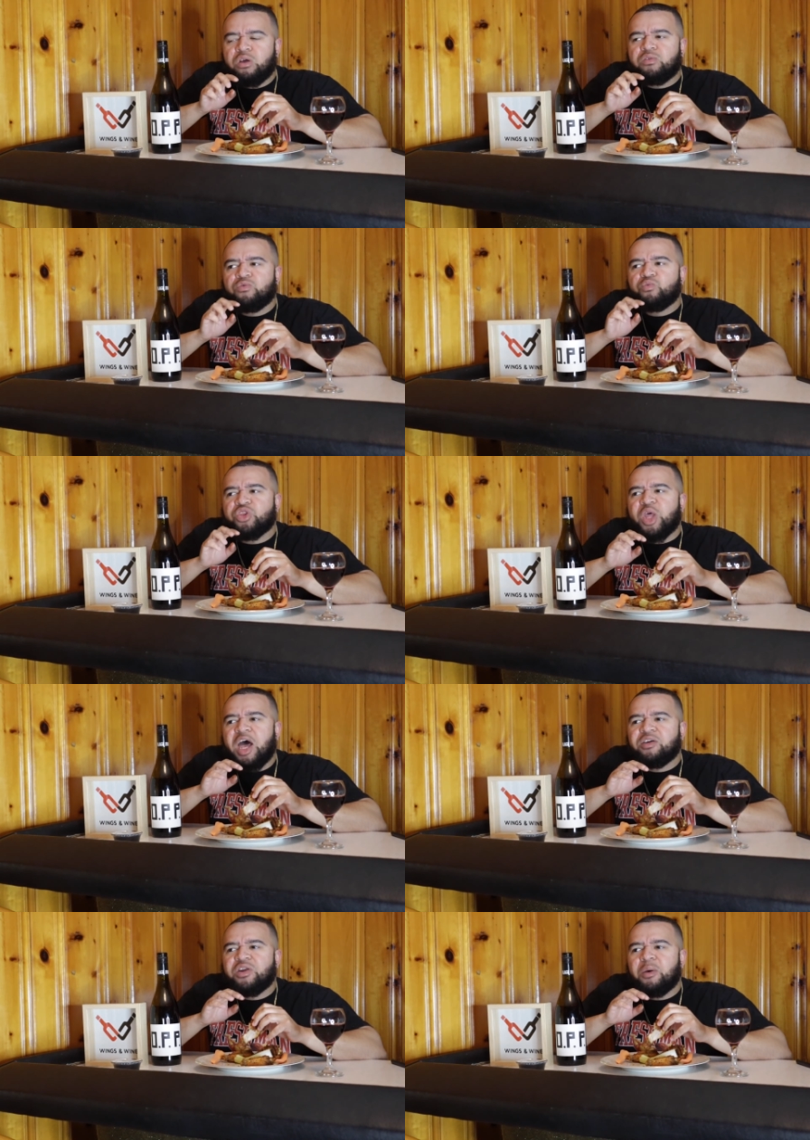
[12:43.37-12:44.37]
with
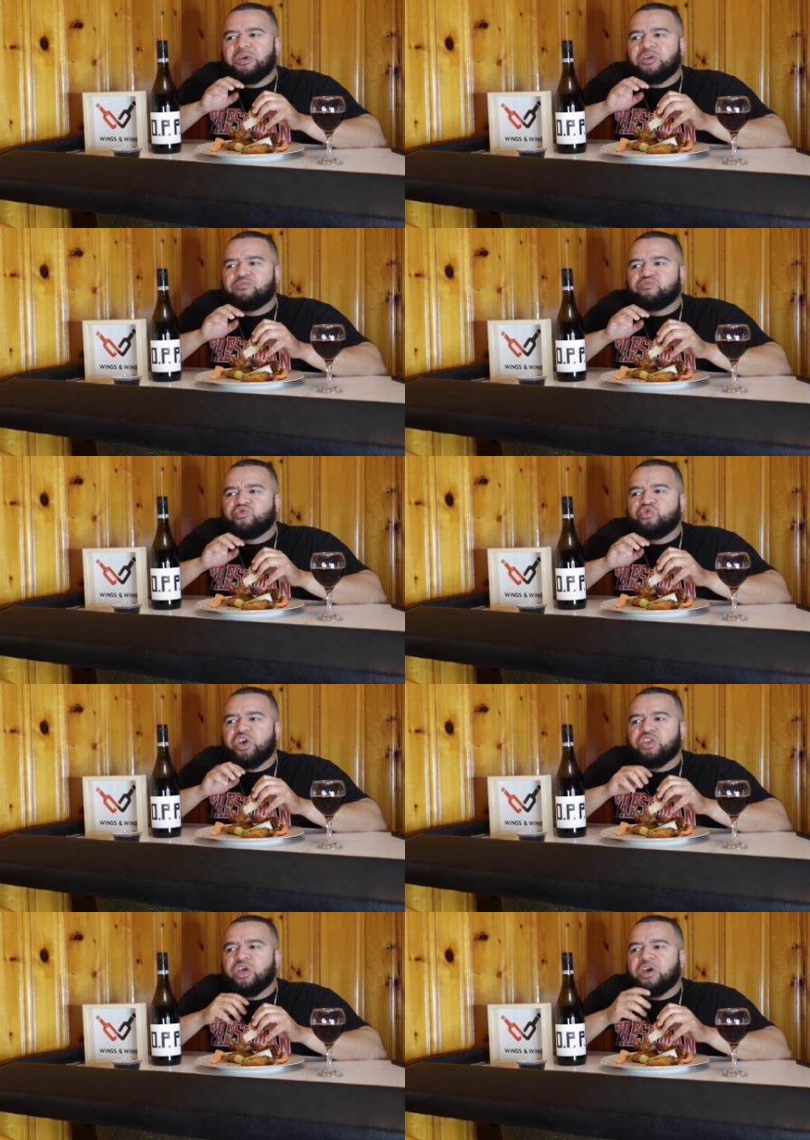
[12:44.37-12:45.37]
that, I mean, you
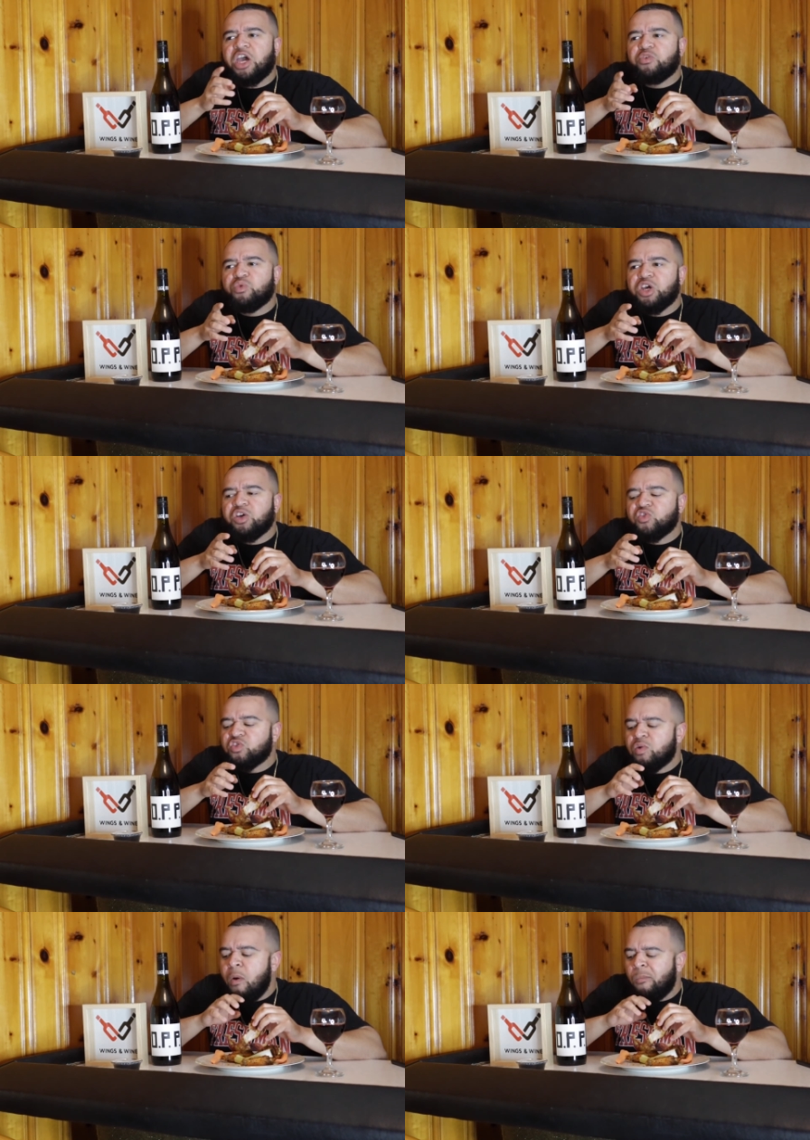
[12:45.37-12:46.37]
get the 8
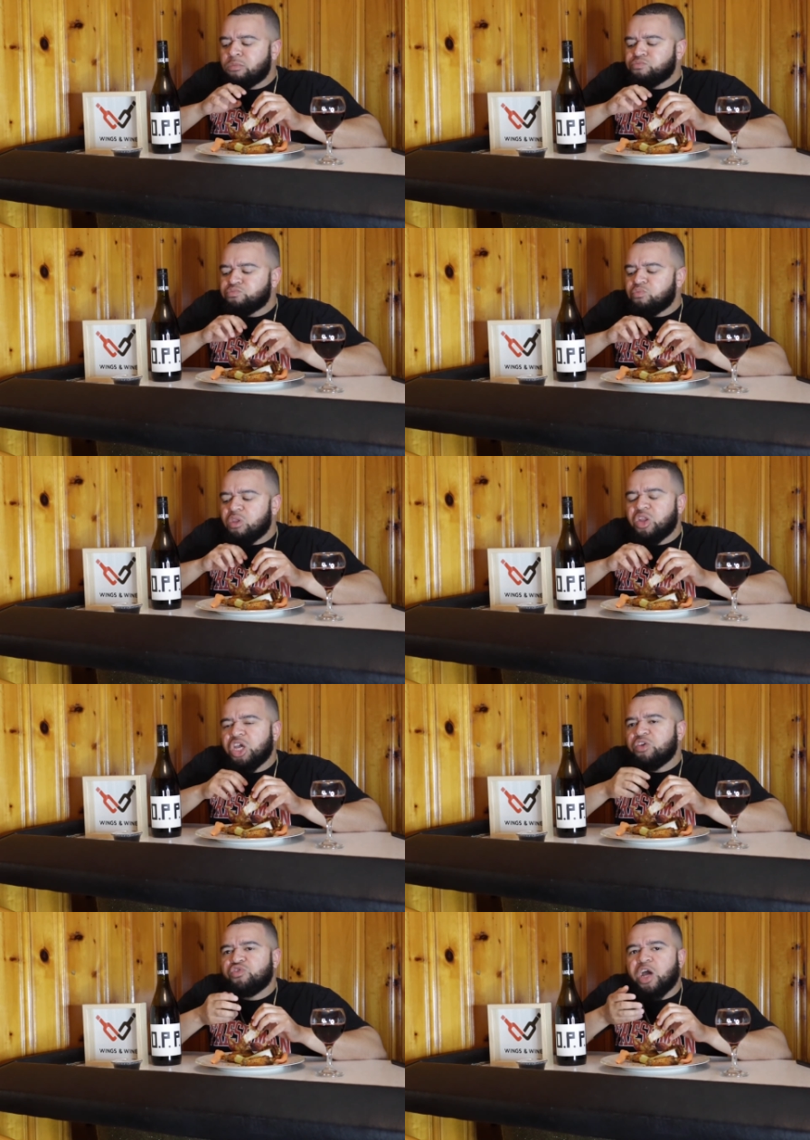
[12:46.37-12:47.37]
wings. They
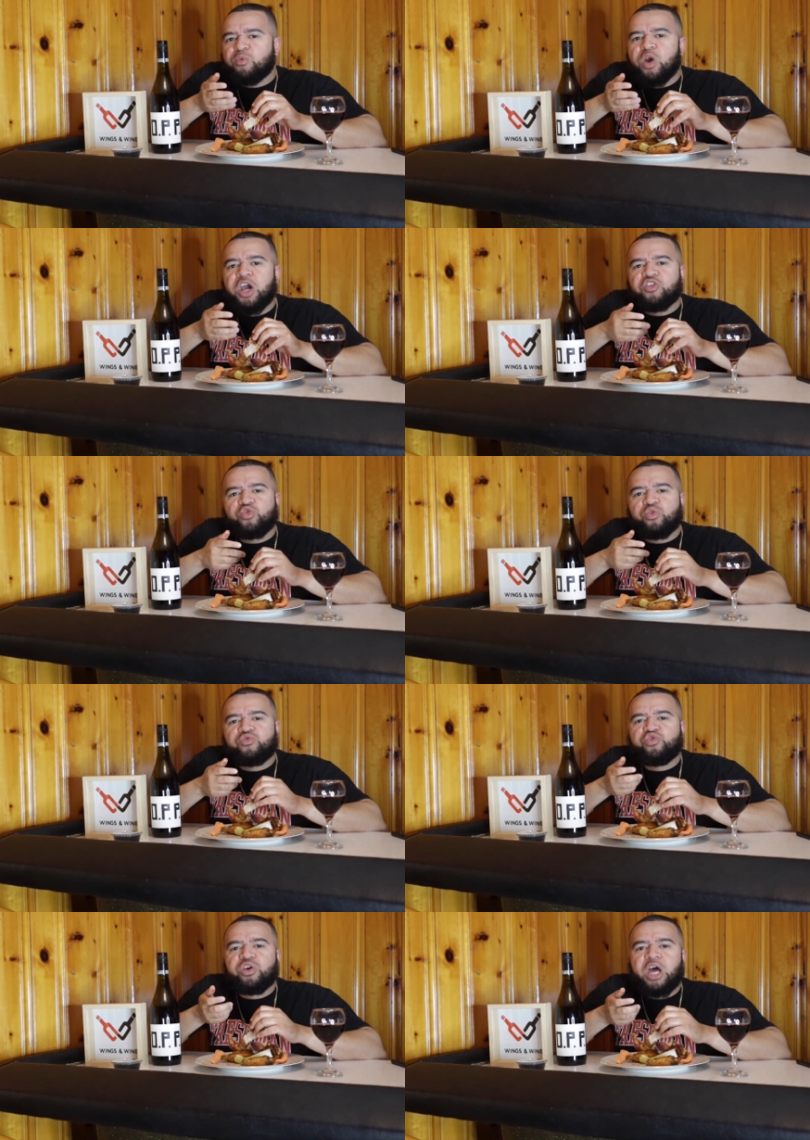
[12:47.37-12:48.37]
give you like ranch, or
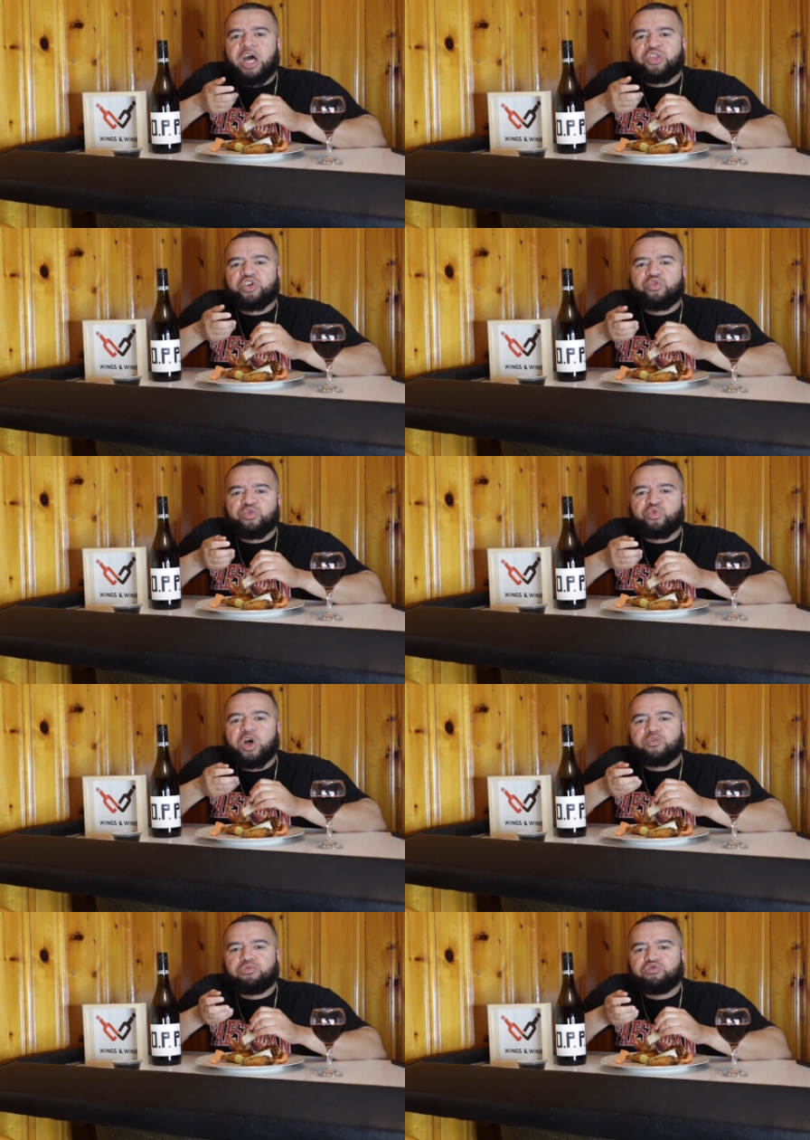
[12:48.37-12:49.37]
you can
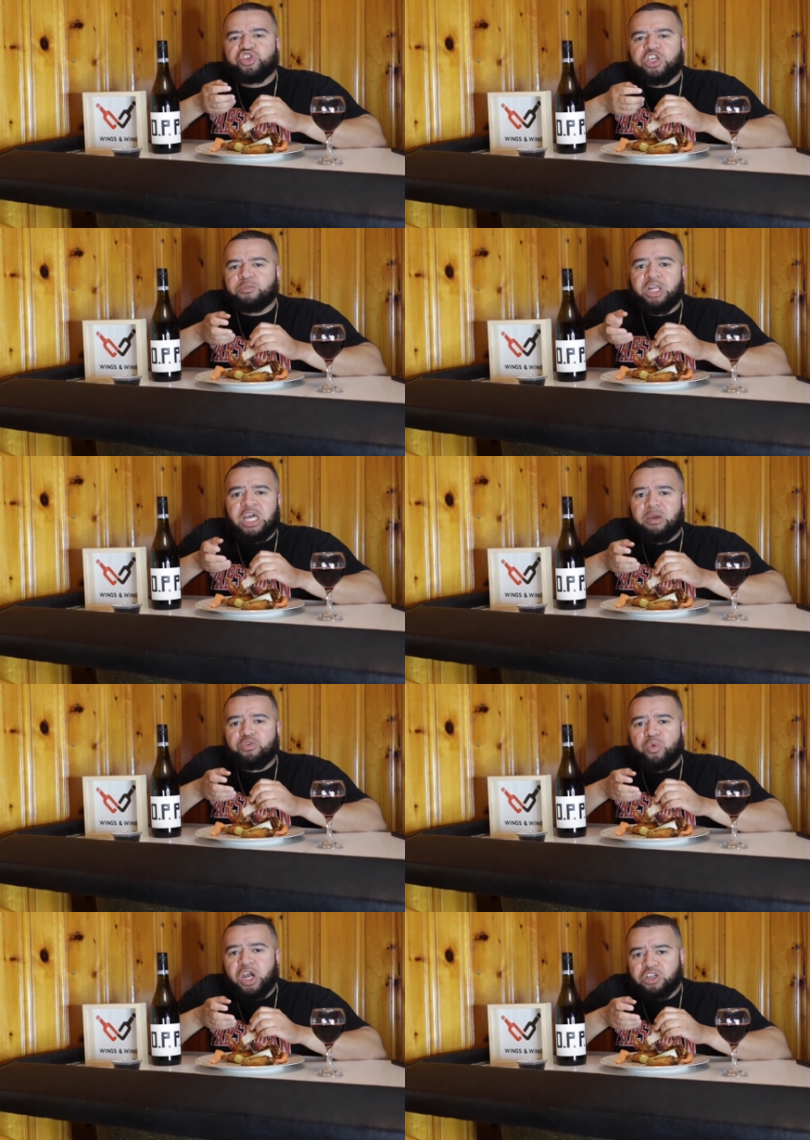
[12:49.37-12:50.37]
request blue cheese, but they gave me
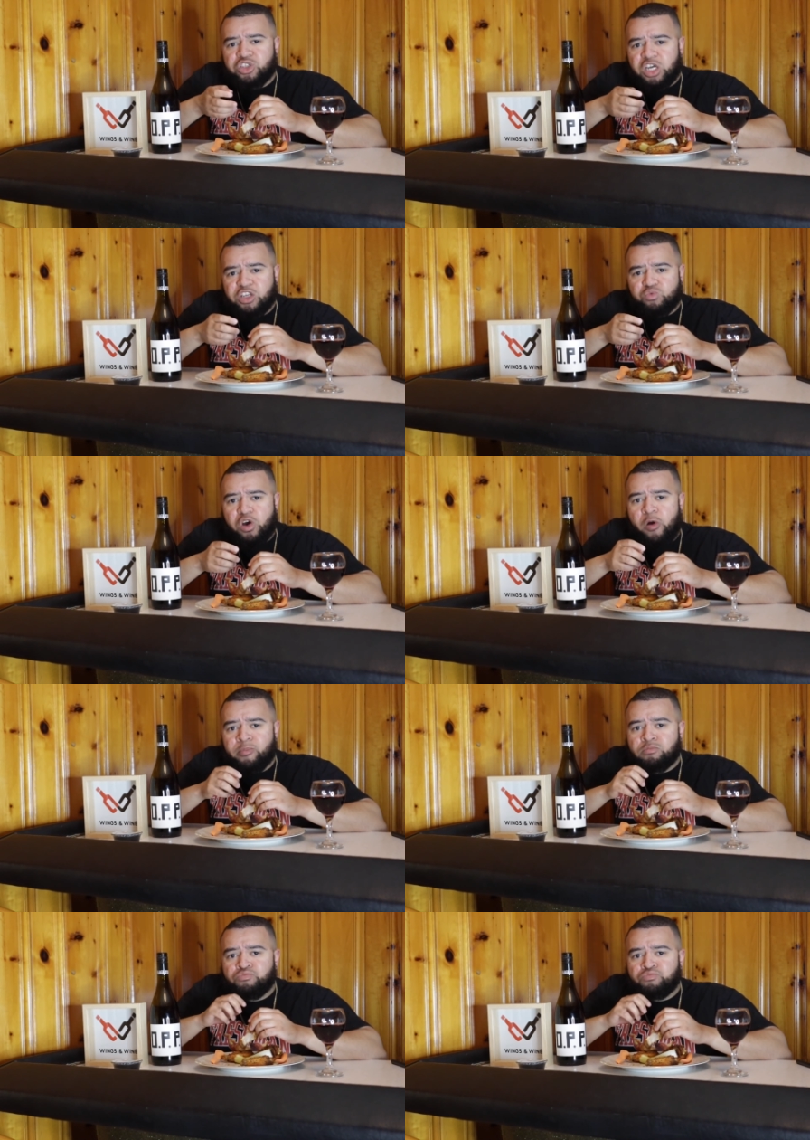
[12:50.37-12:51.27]
ranch as well.